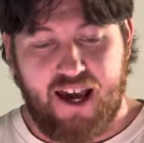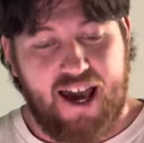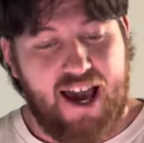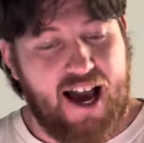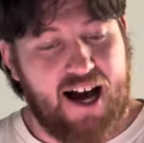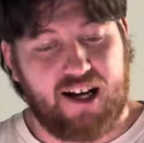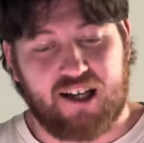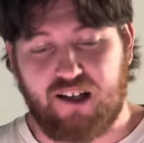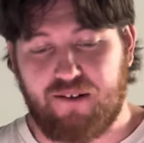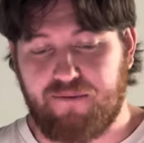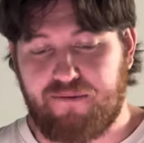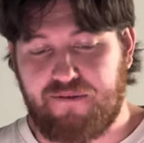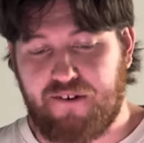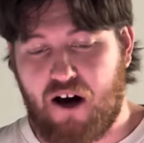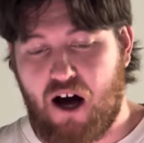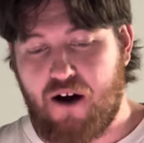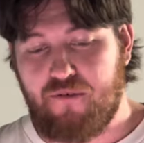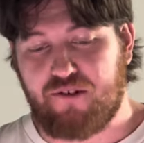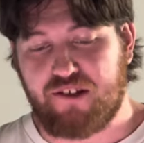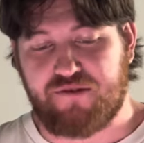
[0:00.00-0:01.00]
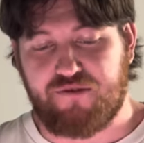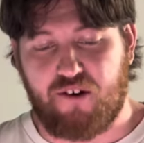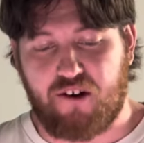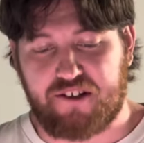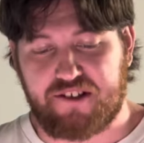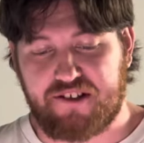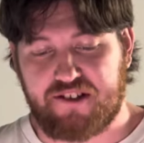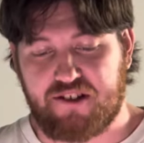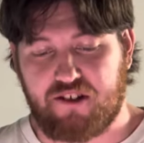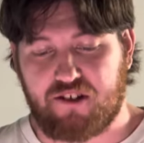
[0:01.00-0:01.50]
Outcome 5, which
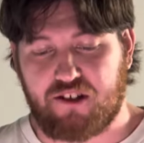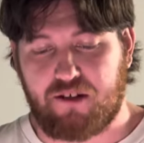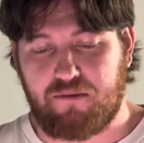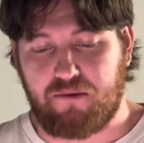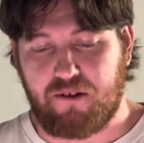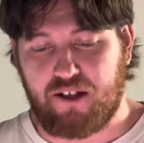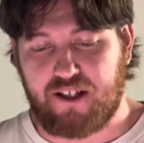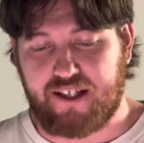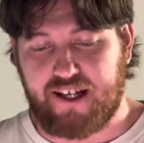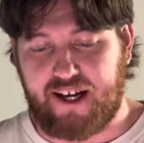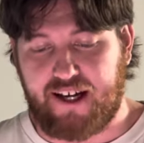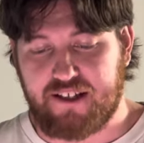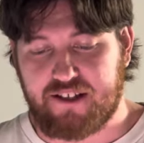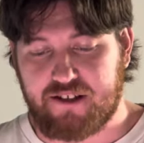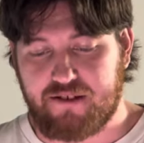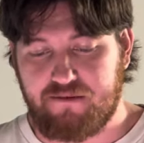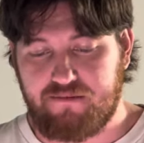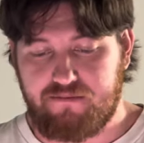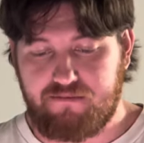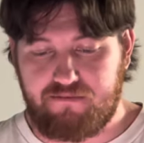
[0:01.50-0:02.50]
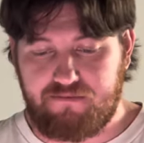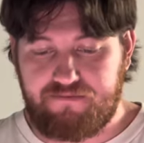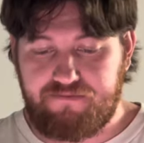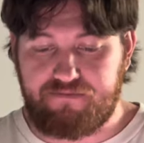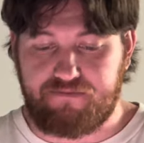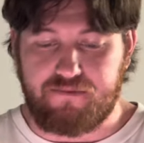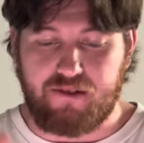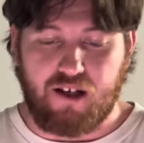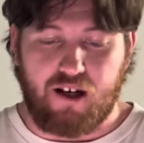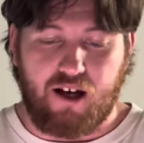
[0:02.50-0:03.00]
focuses on
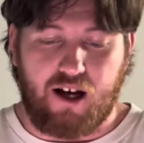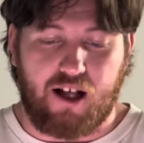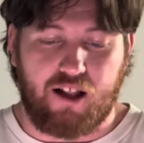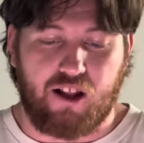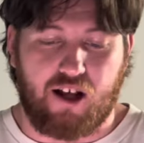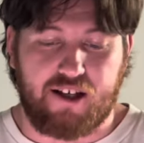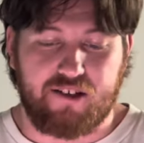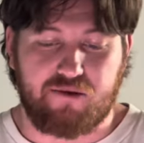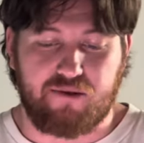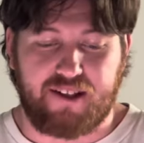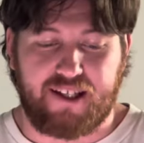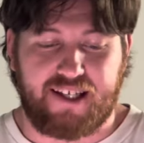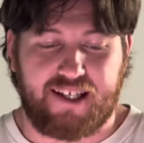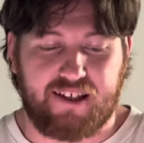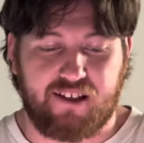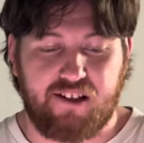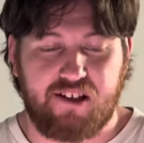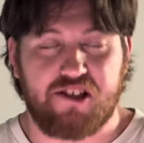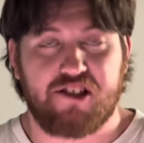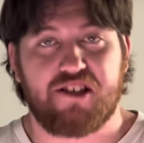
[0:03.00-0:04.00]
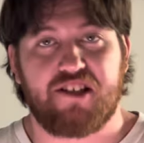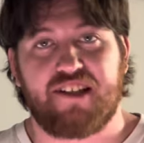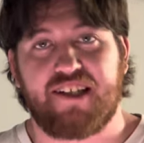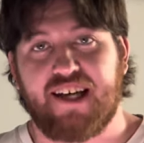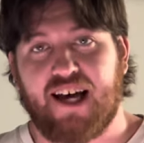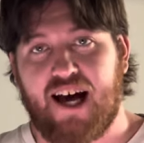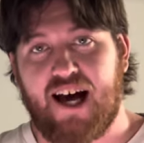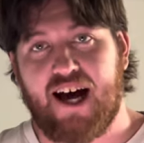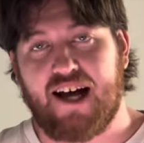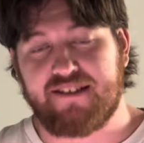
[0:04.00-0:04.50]
communication, aligns with English, the
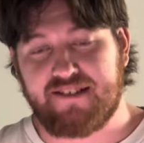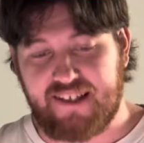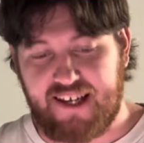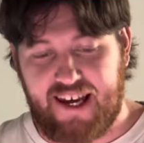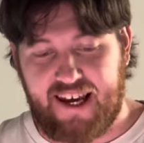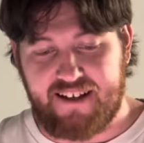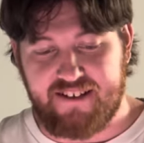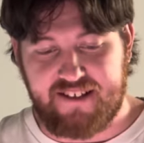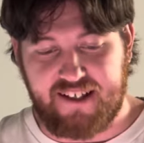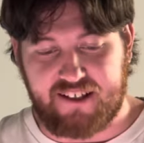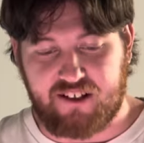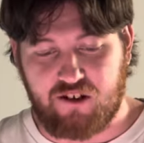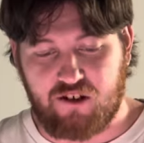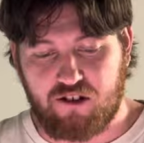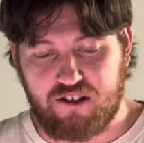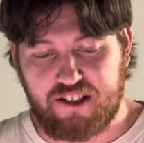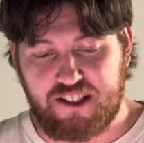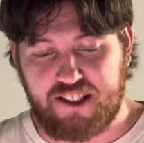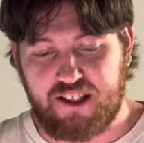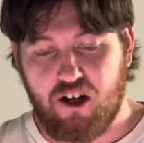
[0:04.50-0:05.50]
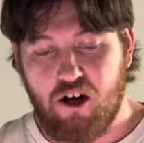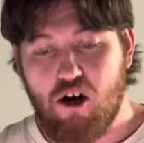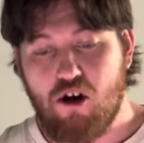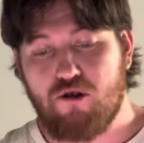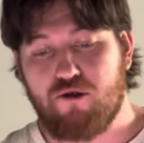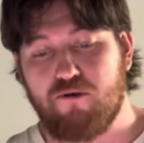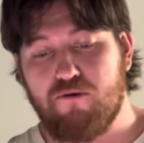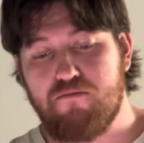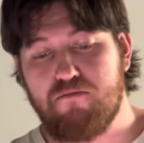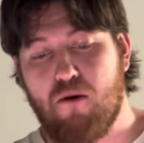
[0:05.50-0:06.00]
arts, and technology
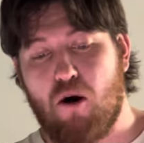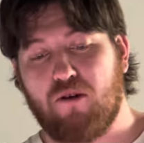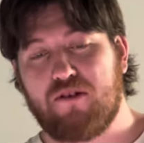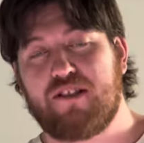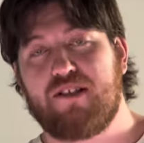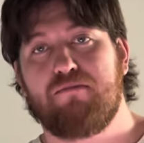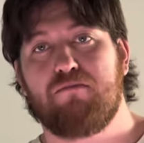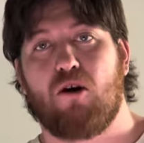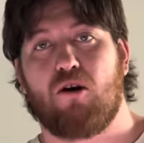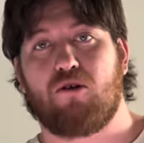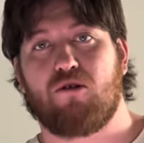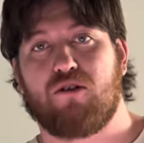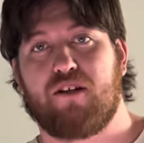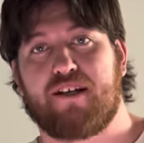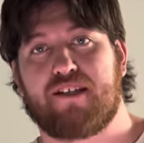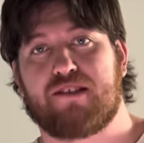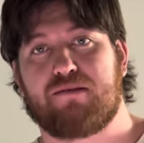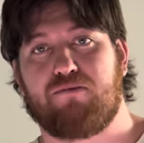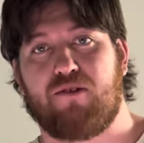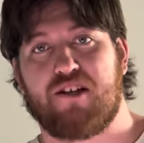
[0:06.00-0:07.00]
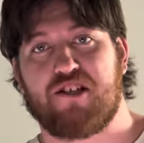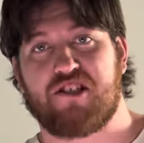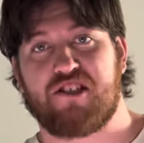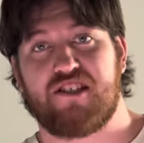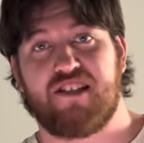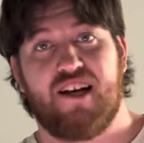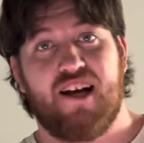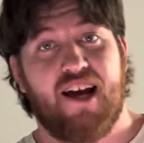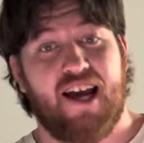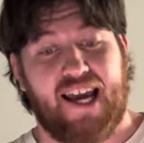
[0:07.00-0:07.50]
through multimodal
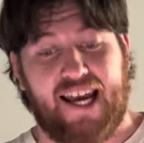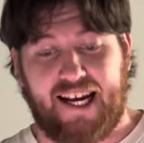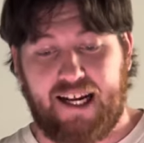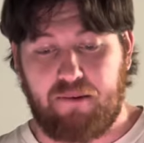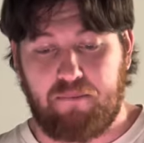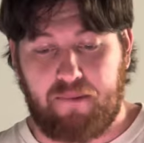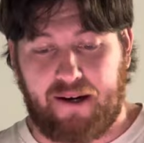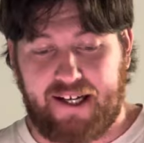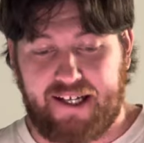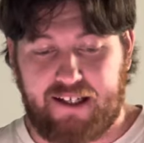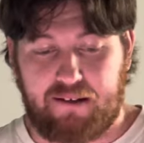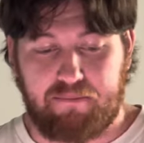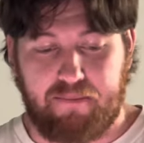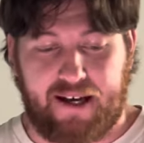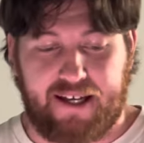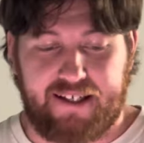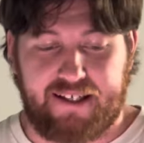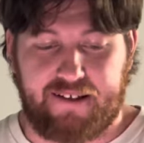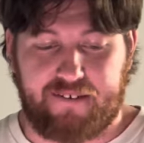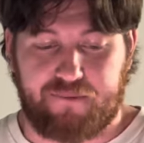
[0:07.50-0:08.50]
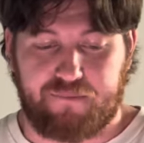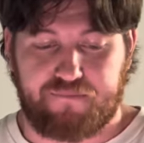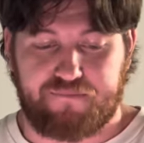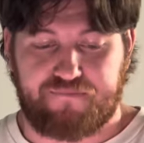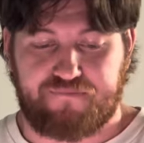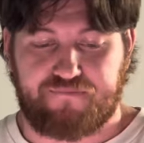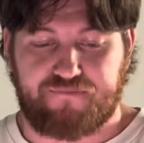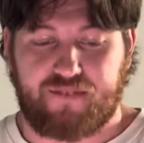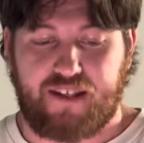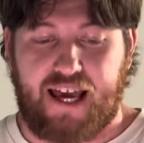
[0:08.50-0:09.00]
expression and meaning making.
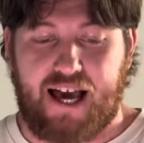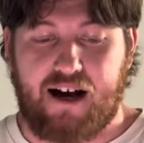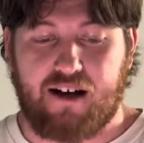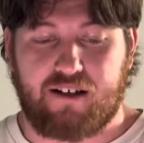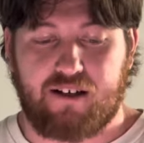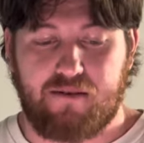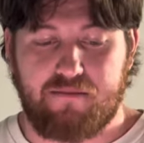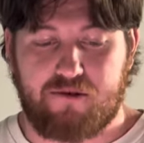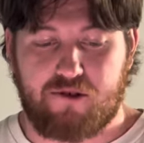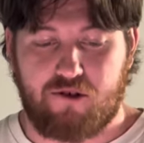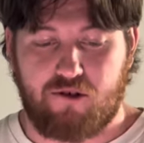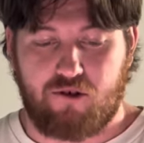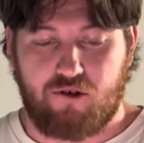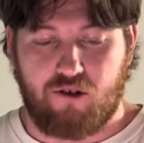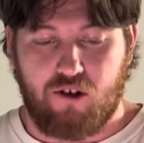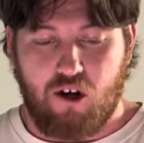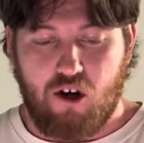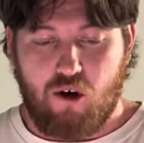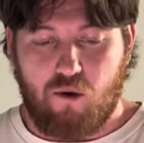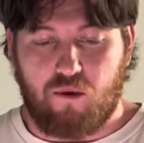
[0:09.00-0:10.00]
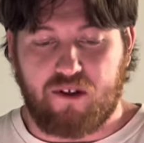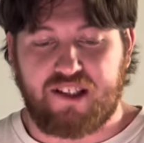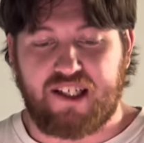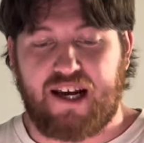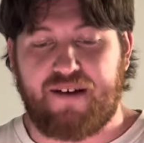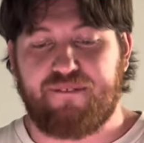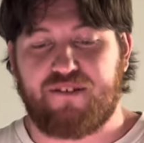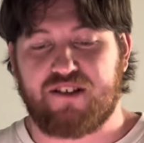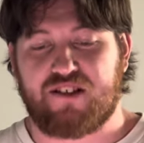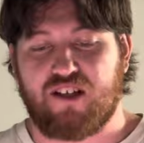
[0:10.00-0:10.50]
Outcome 2, which
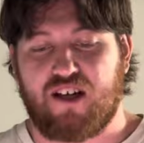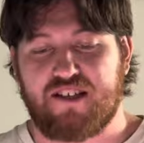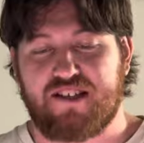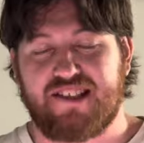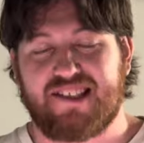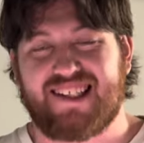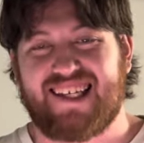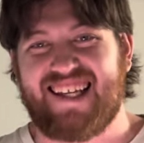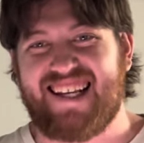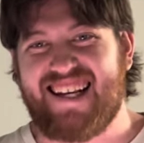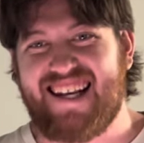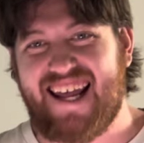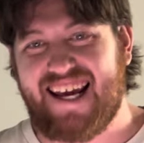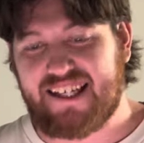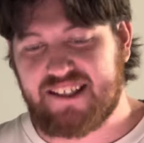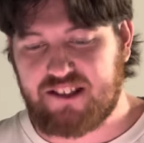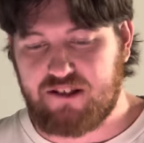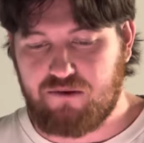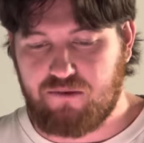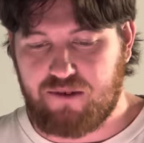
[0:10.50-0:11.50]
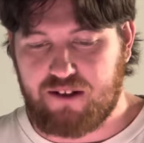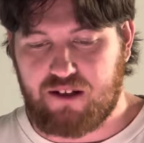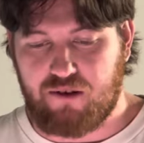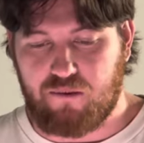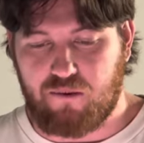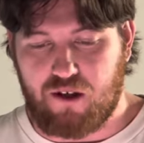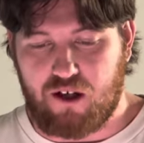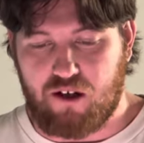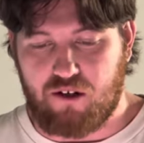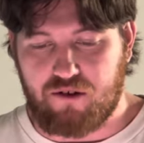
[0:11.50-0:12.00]
emphasizes connection with the
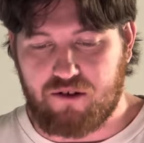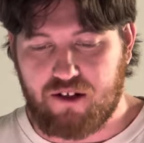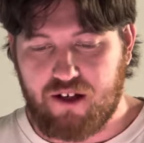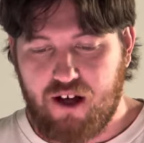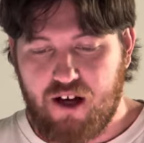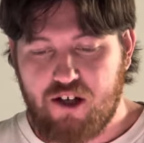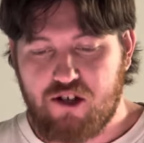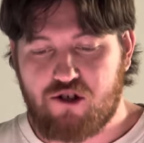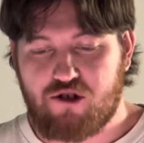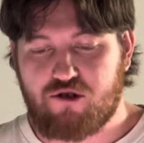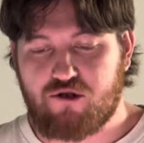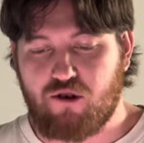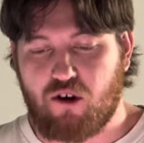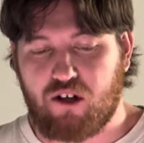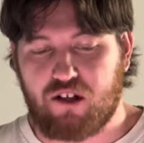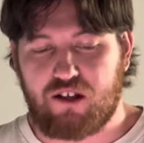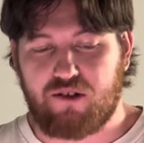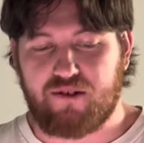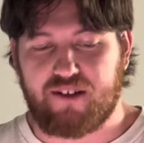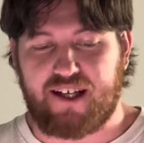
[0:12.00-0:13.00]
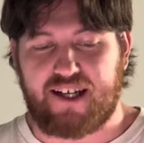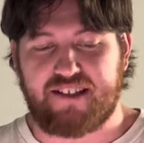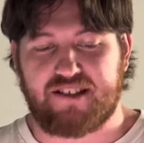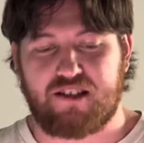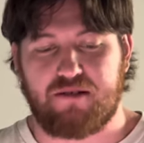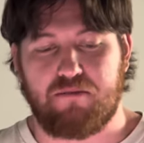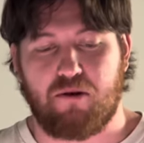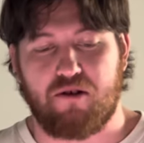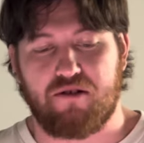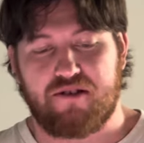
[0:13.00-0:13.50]
world, strongly relates to
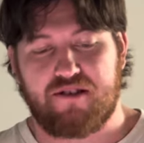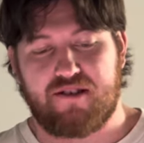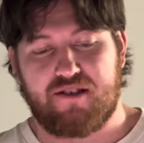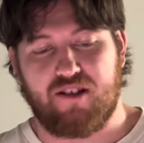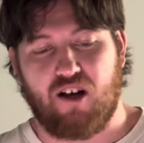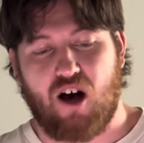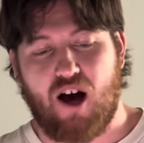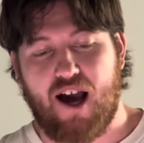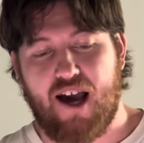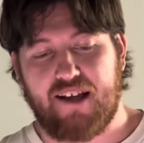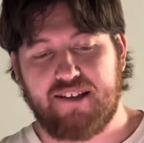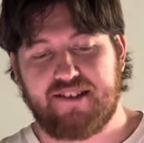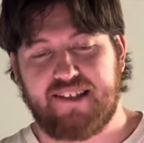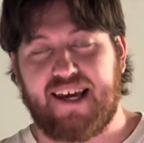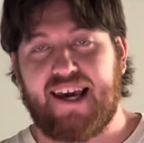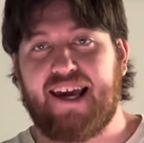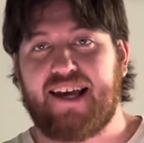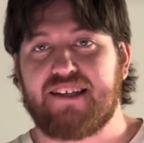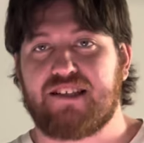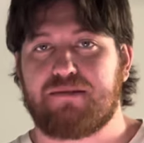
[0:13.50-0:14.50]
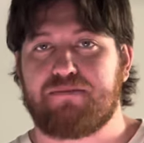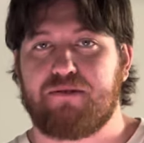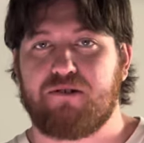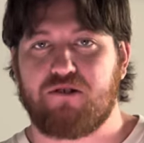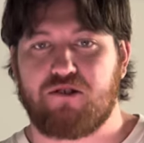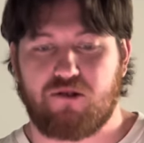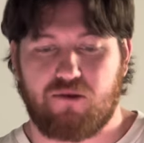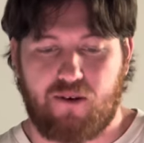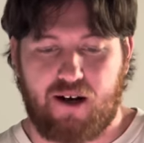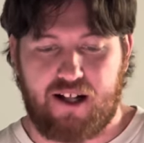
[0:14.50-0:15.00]
both science and
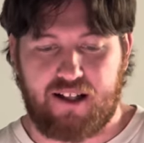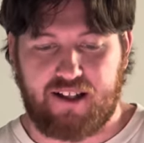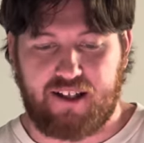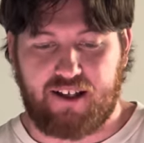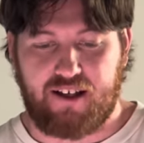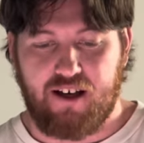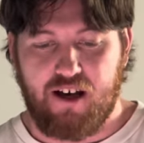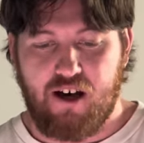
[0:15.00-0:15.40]
spirituality,